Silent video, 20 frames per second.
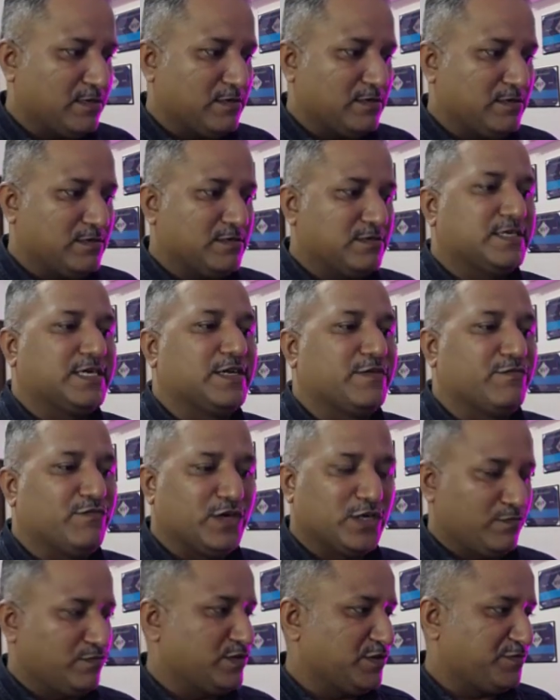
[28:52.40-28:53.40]
in one of the
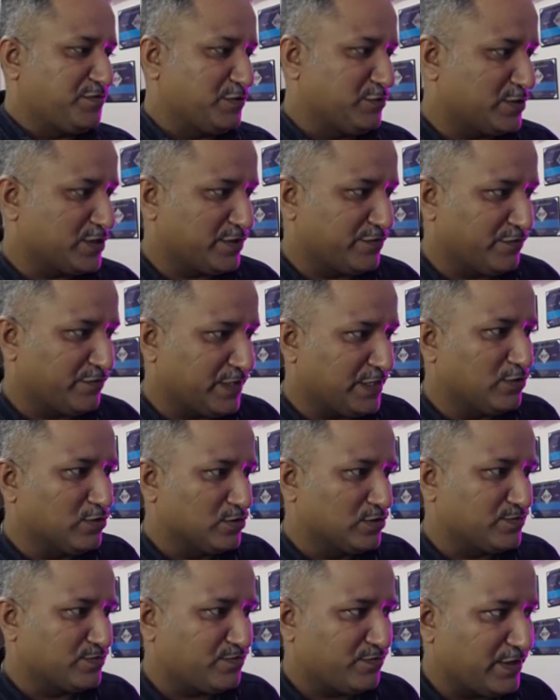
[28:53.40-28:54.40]
future videos
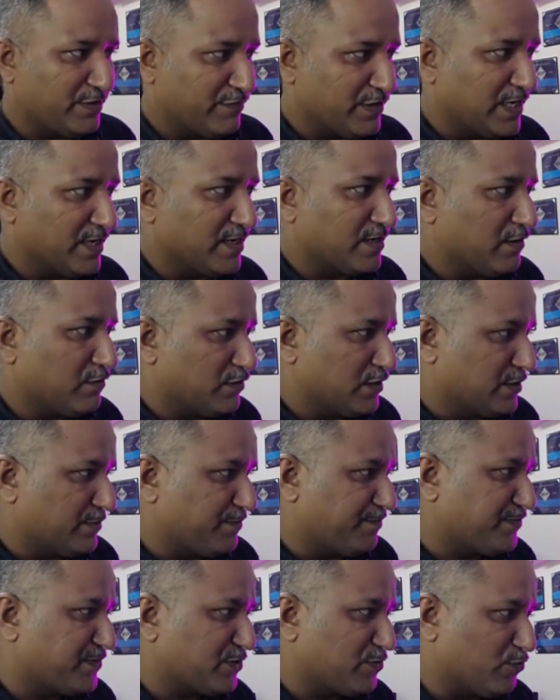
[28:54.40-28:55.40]
we will cover
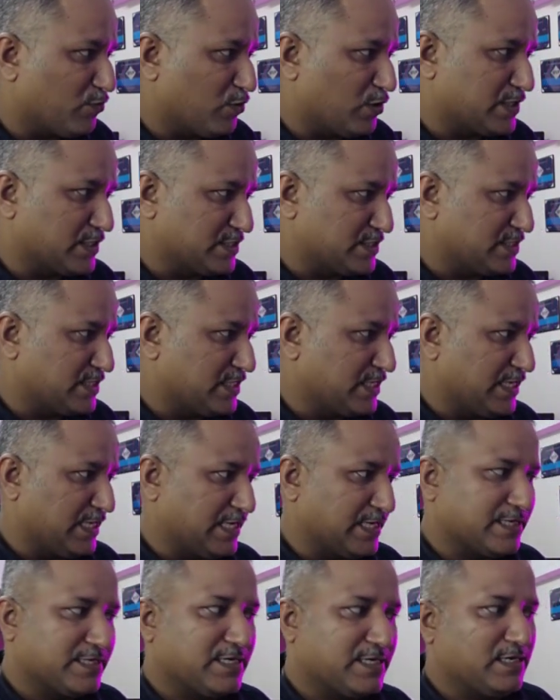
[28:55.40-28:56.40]
what is the
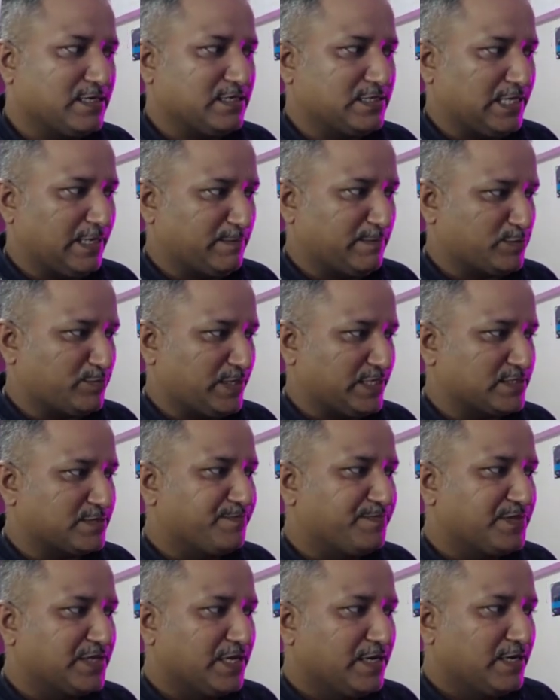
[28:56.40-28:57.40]
namespace.
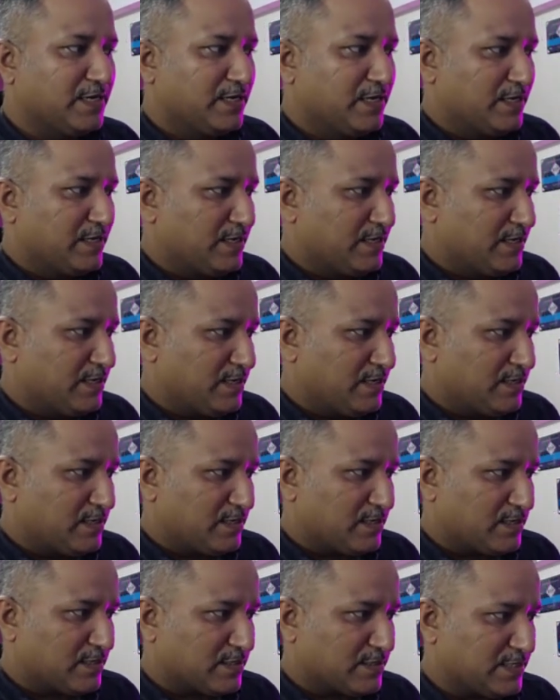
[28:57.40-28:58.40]

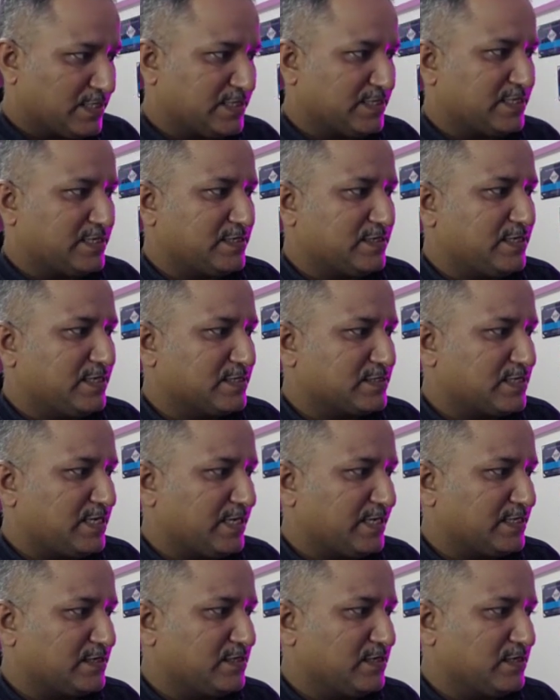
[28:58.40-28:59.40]
Then there are things like
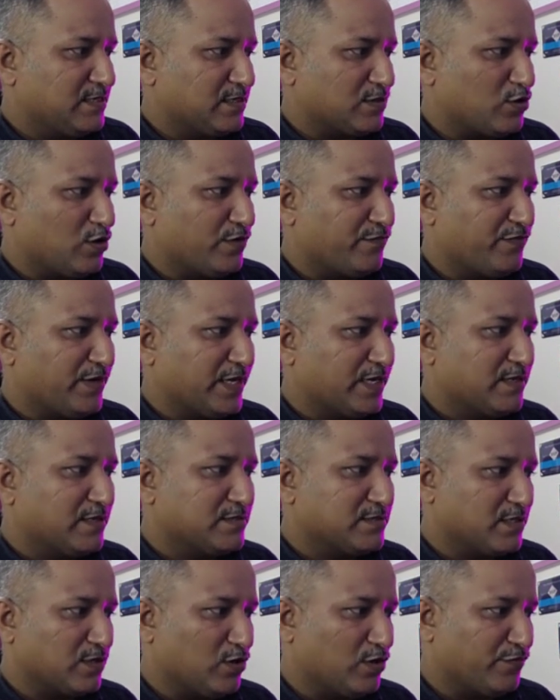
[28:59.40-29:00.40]
the
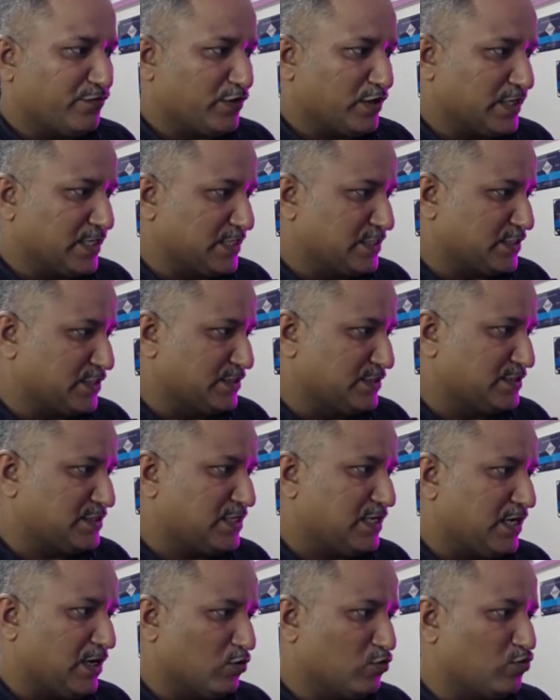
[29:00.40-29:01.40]
configurations, how
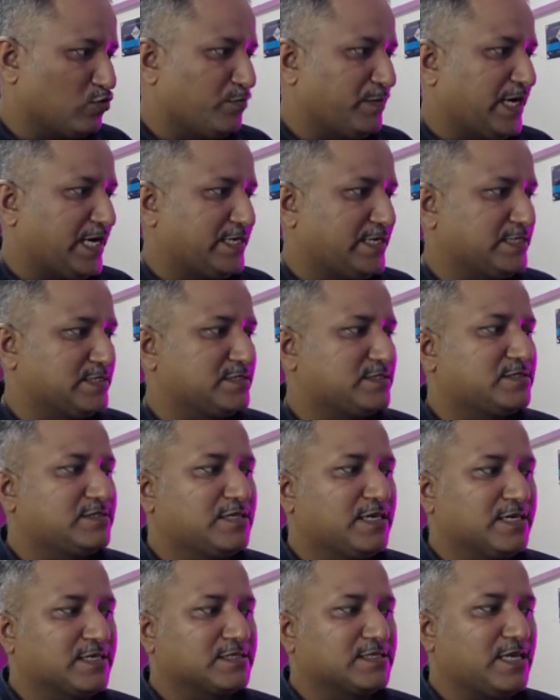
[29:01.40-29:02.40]
to manage
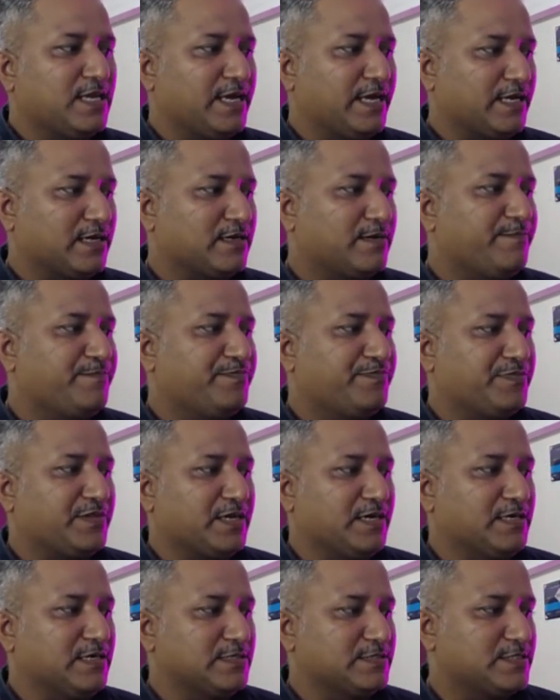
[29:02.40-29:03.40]
things like
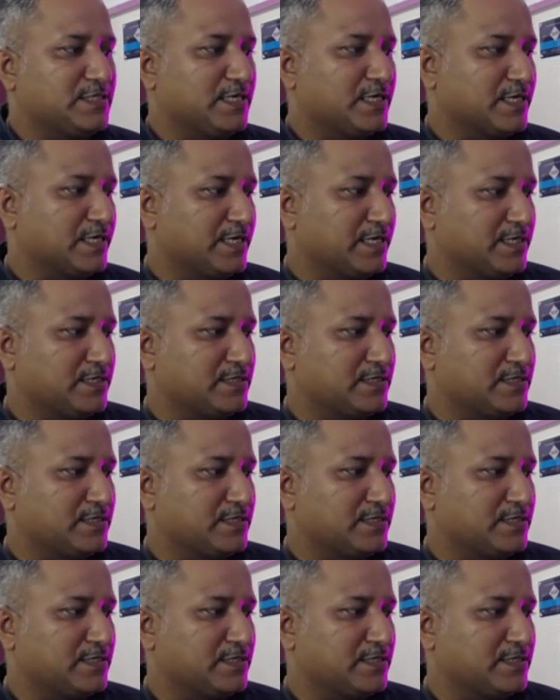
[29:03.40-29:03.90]
secrets,